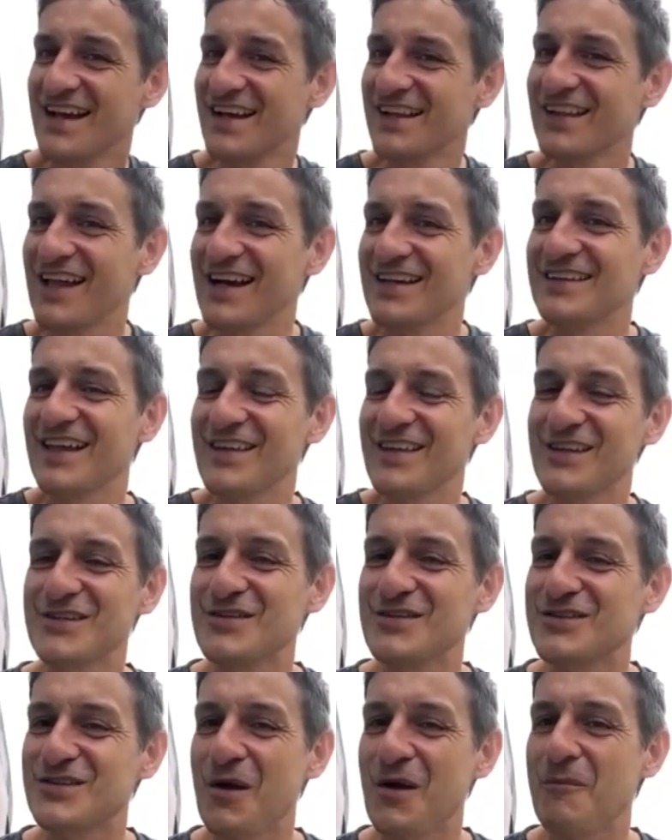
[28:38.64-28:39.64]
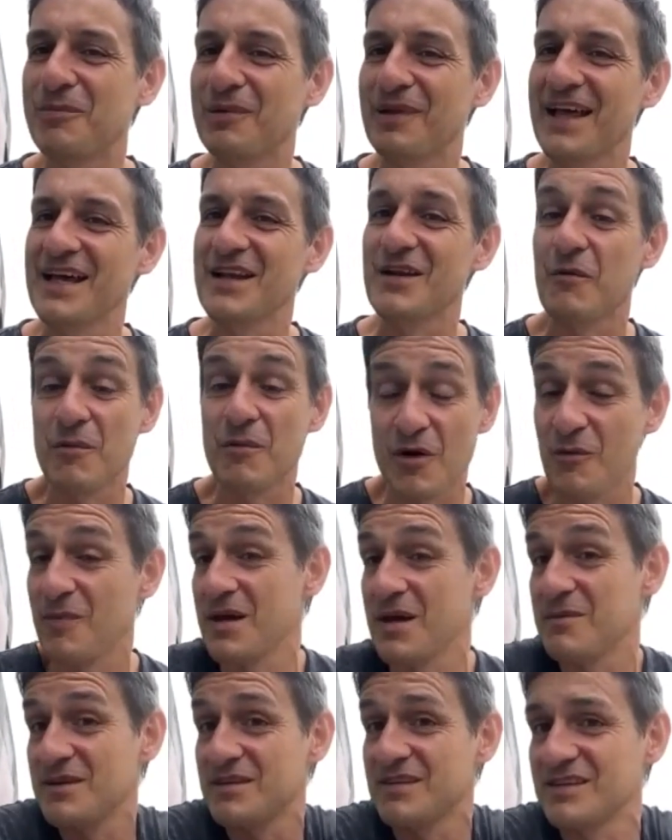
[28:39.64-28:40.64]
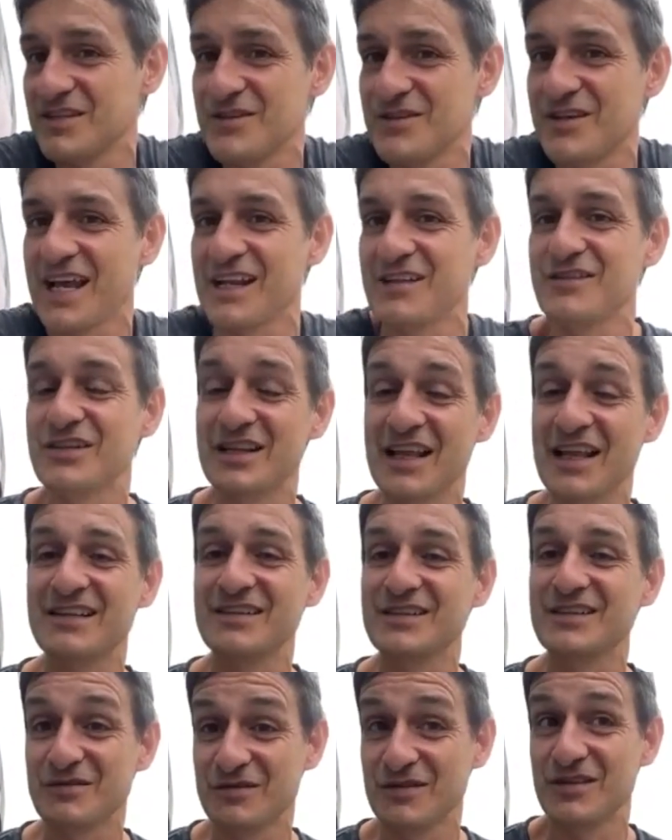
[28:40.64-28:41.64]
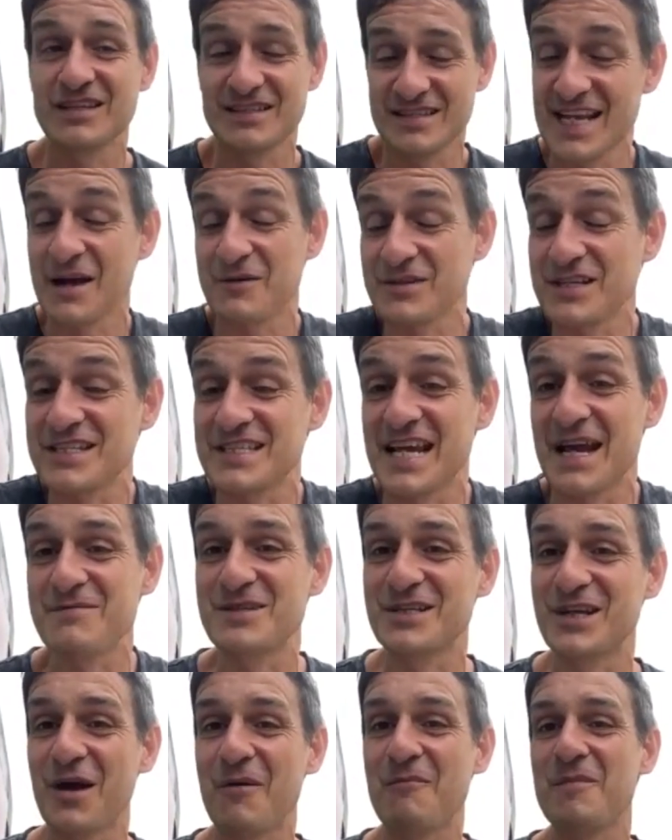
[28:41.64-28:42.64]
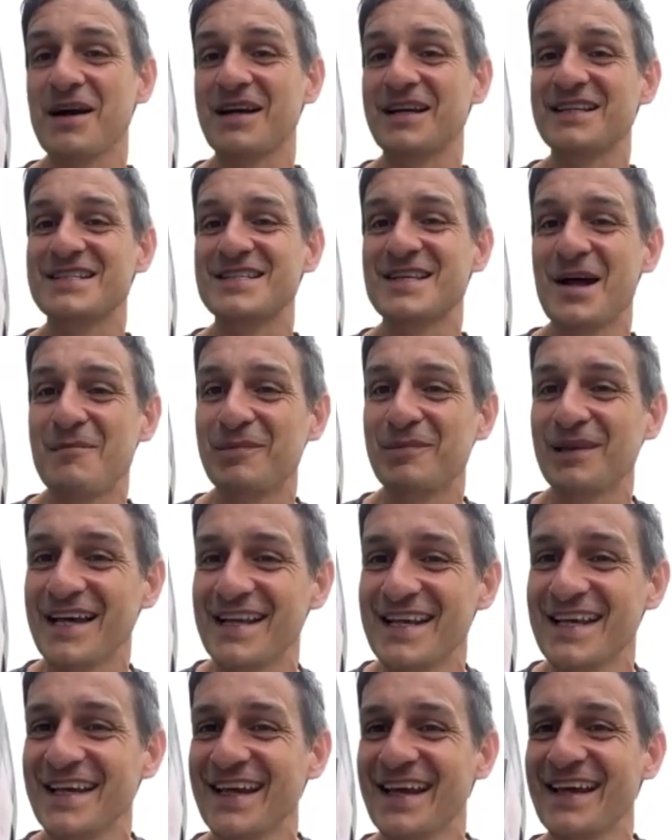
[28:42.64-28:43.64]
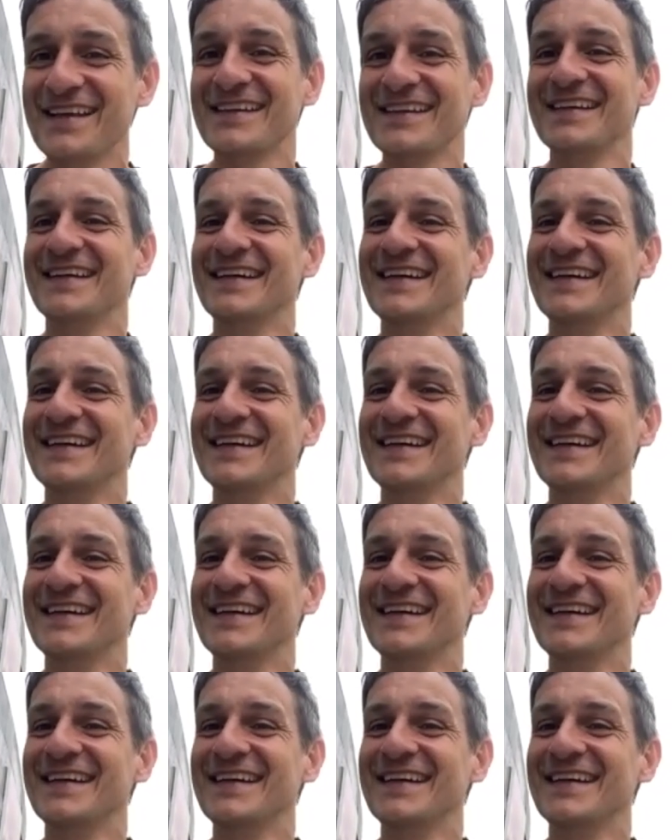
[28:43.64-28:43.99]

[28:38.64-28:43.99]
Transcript: like that that you stopped playing, or maybe that you kind of it's now's the time to come back and start playing it again?